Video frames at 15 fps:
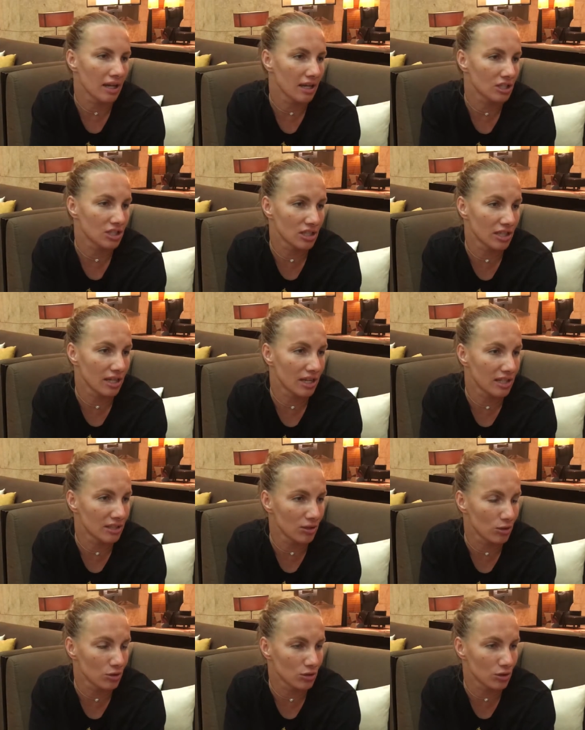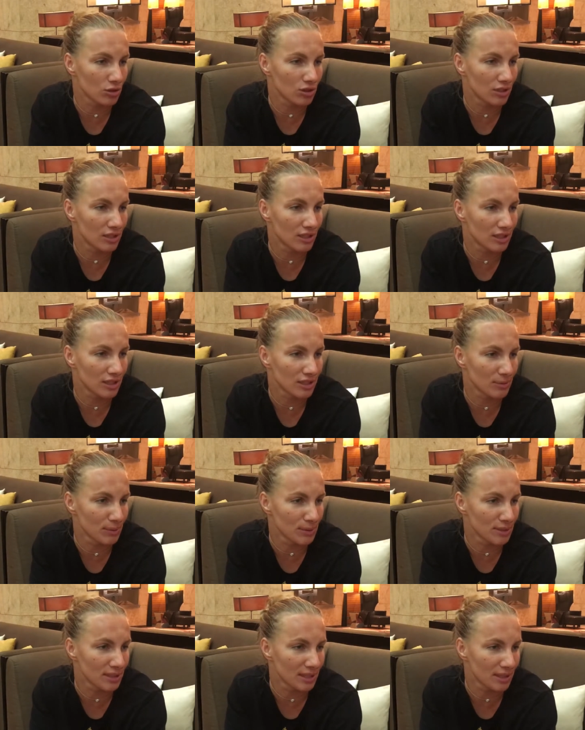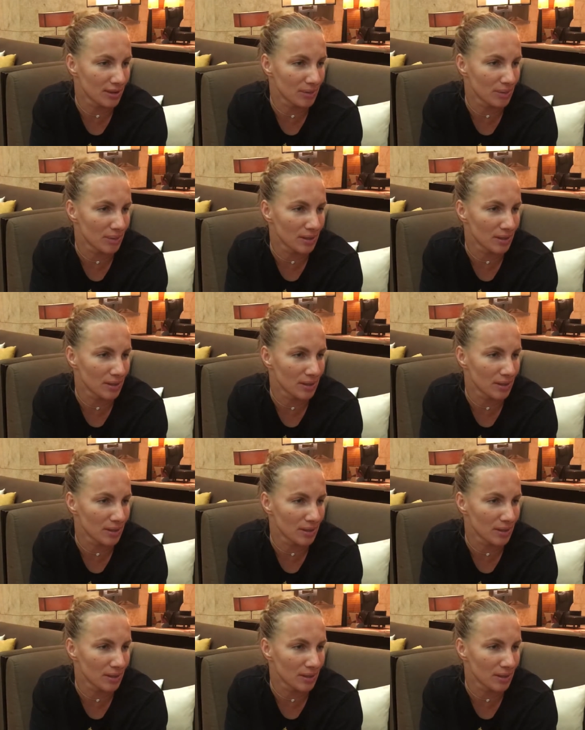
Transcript: actually had also dinner with Kim,